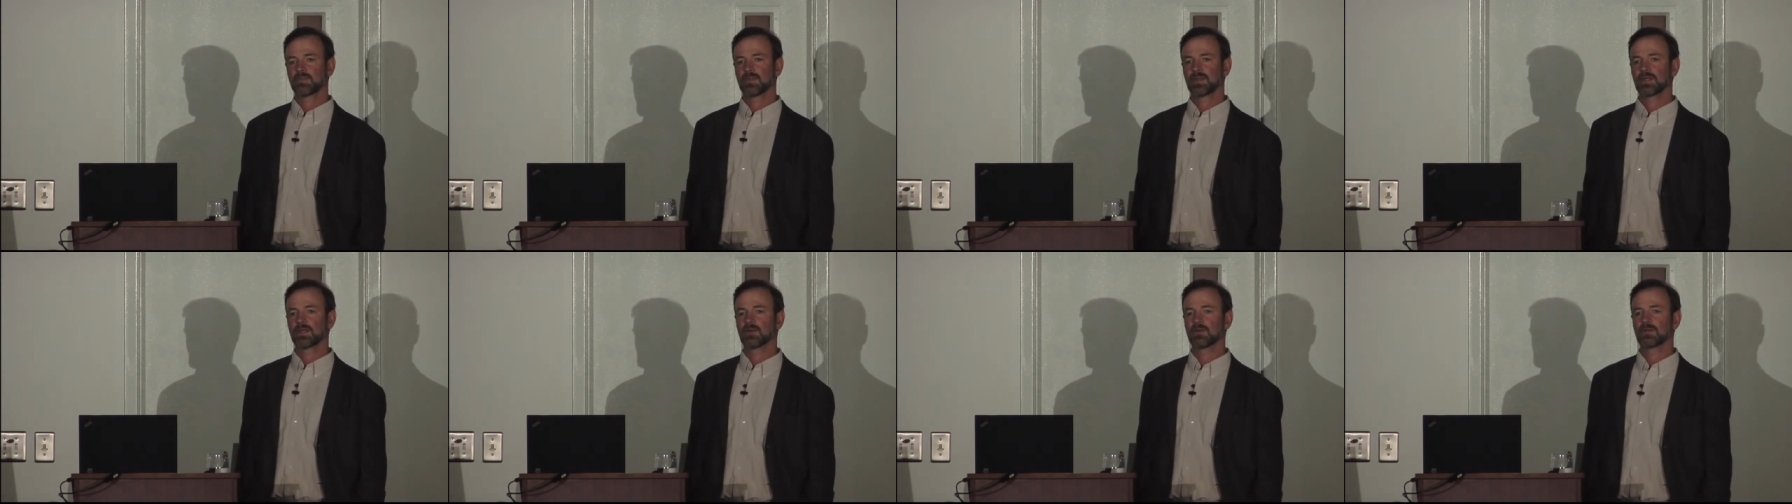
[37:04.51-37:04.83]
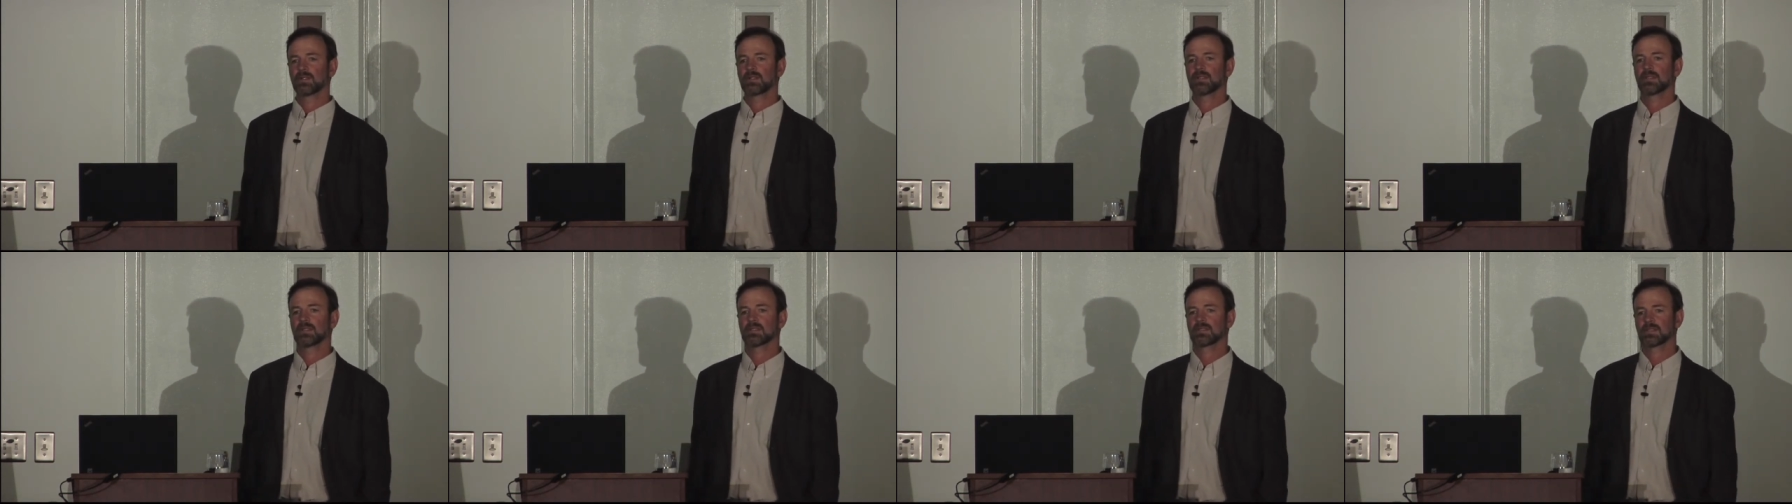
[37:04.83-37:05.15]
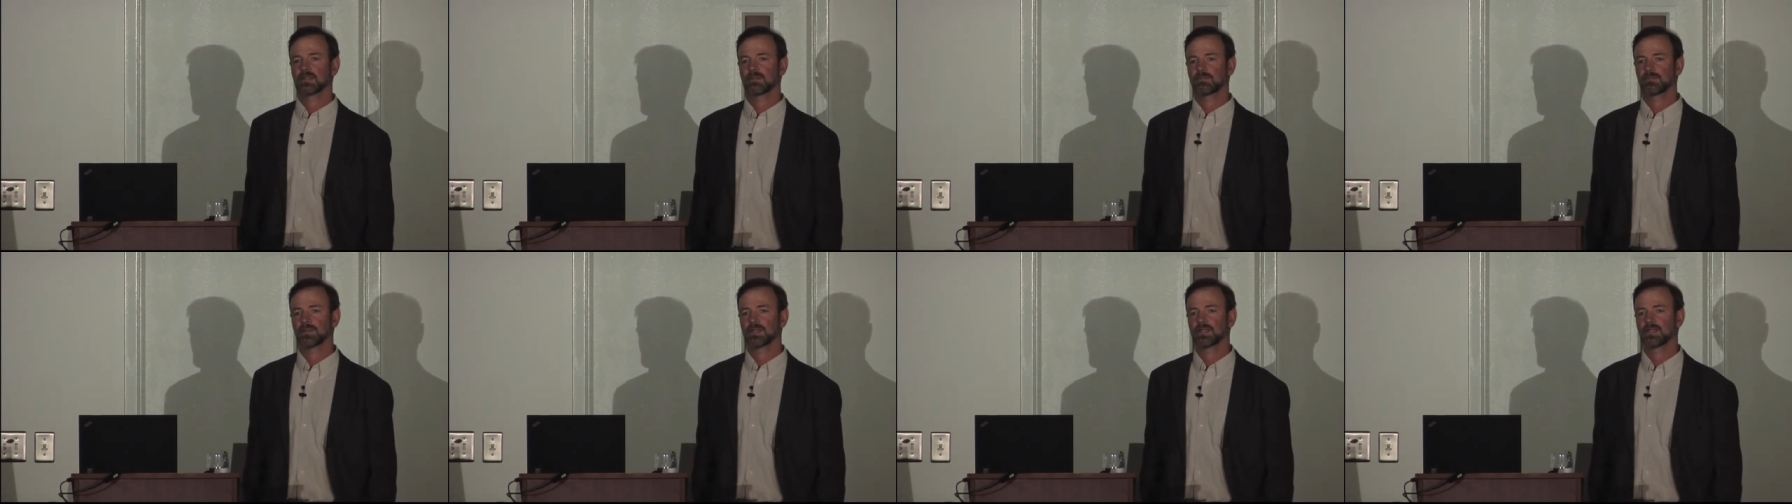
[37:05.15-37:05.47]
And only in
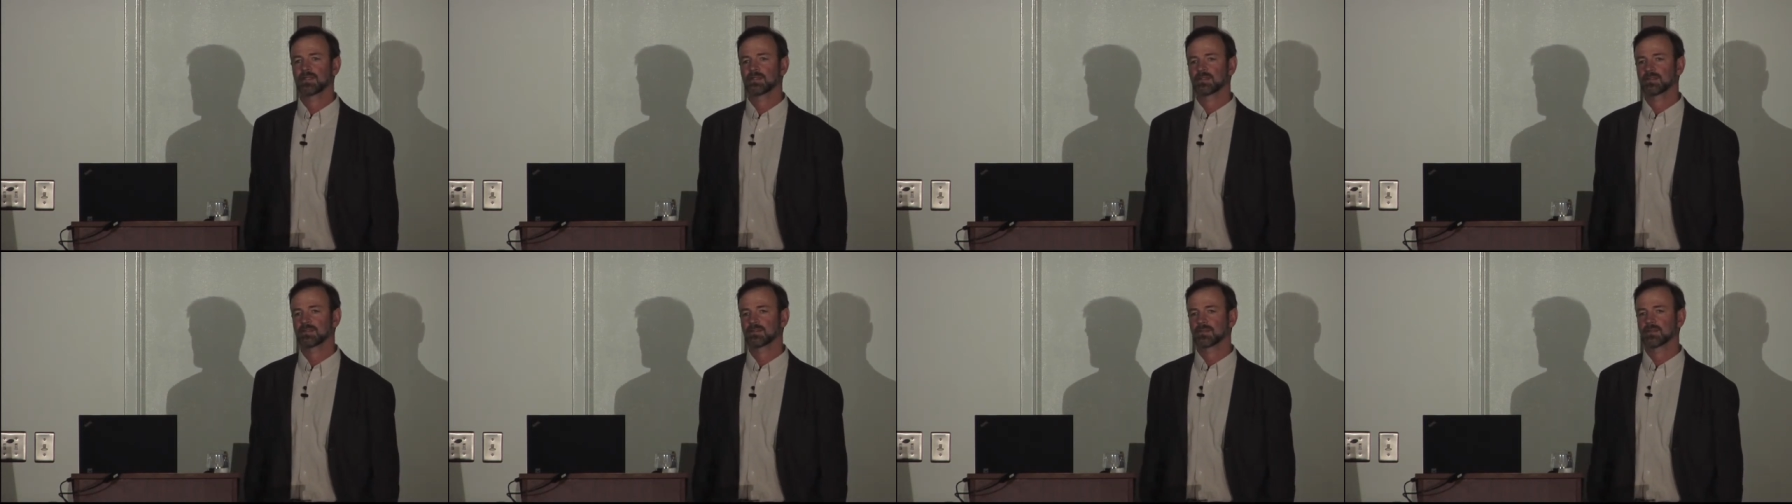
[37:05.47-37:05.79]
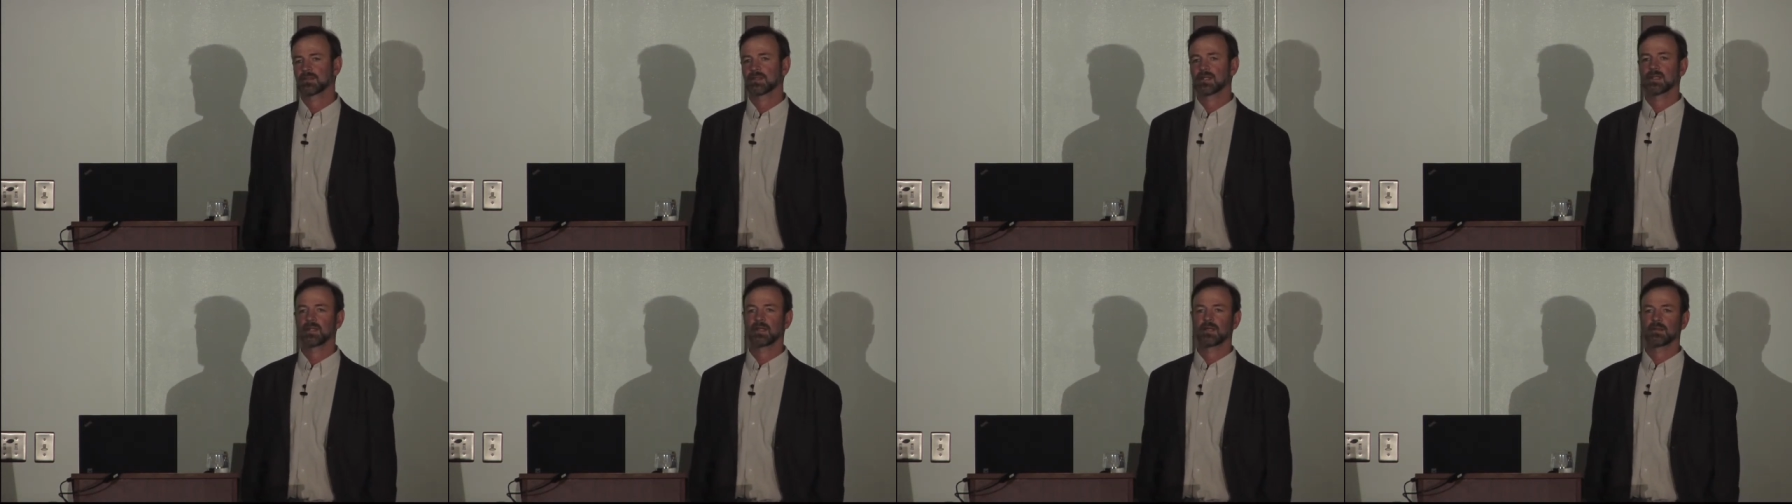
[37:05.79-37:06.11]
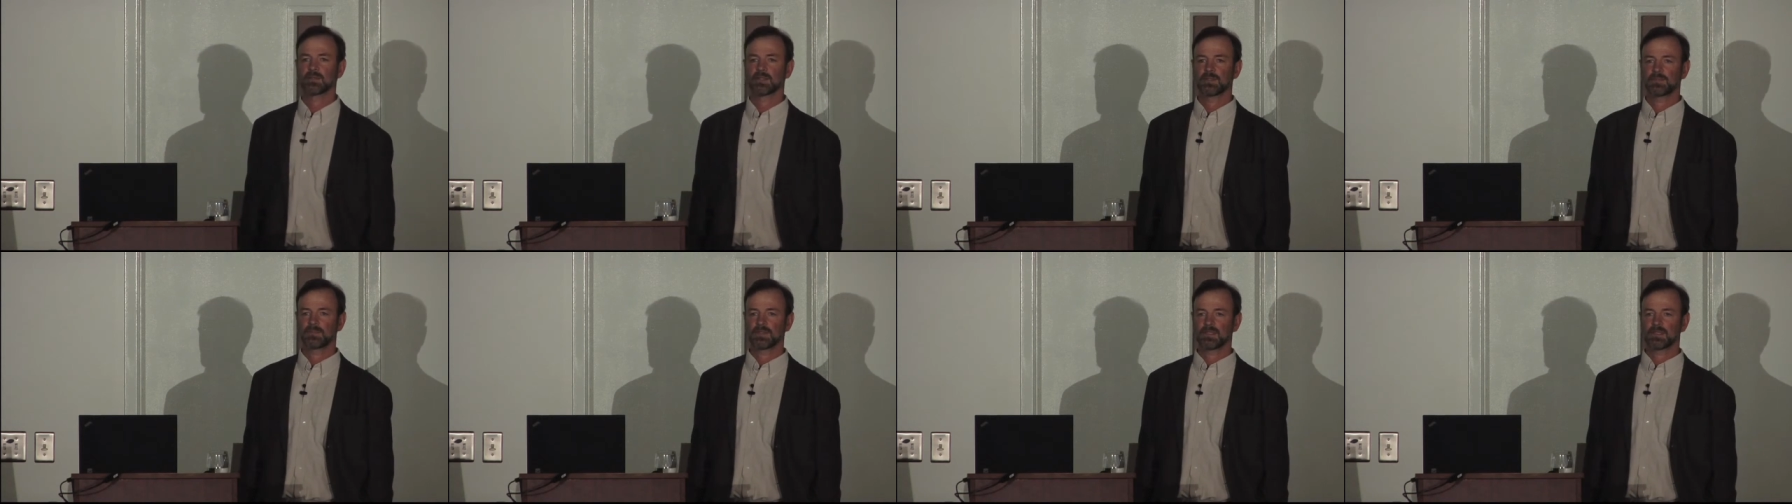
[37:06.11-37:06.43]
some places are they
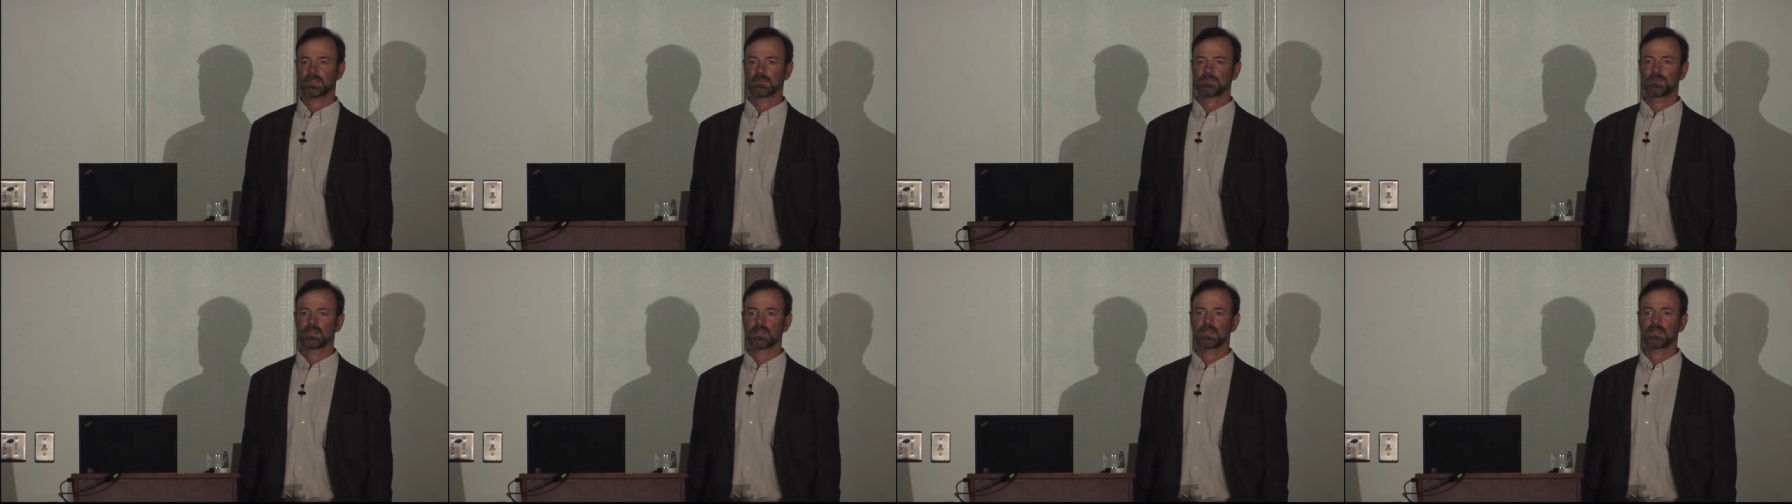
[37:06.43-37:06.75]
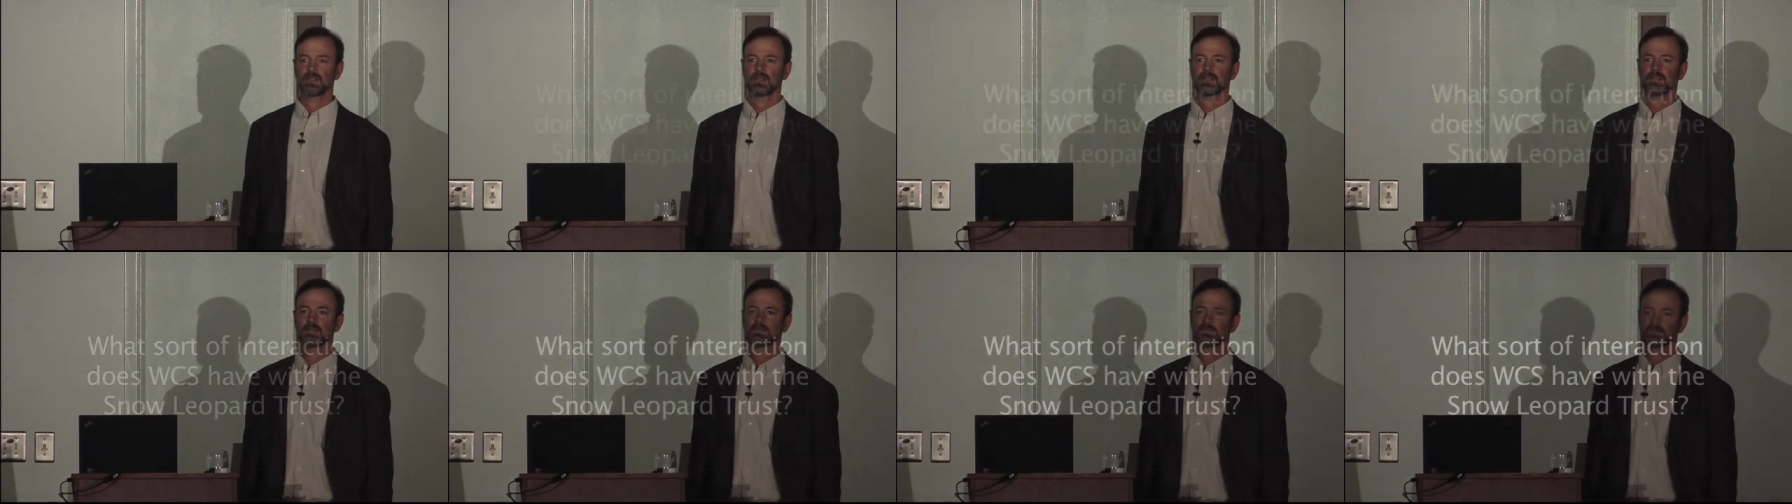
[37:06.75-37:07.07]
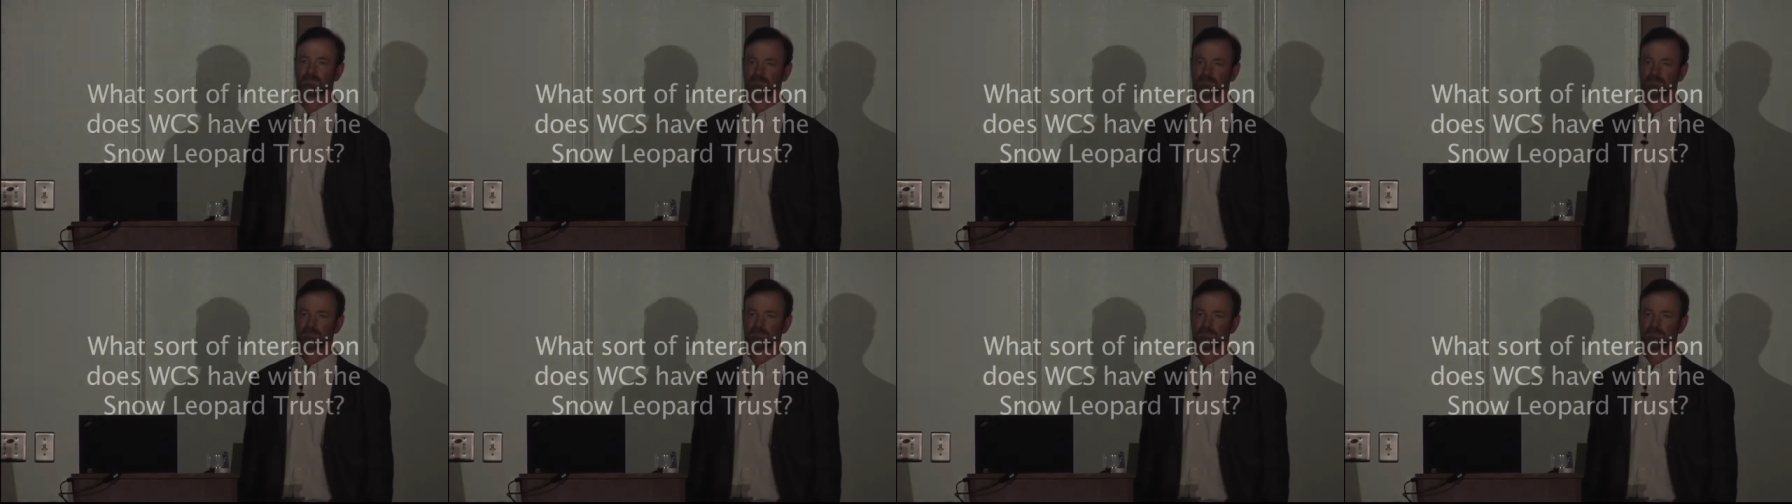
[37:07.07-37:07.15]
liable to be competing.